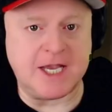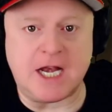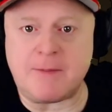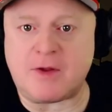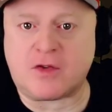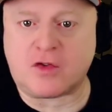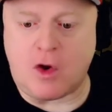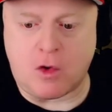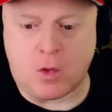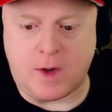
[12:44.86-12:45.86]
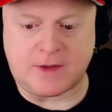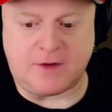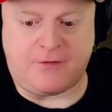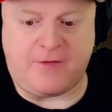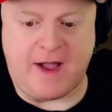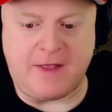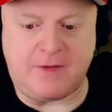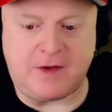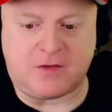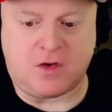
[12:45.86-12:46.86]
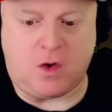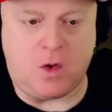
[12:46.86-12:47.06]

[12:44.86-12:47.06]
You gotta be so quick to find these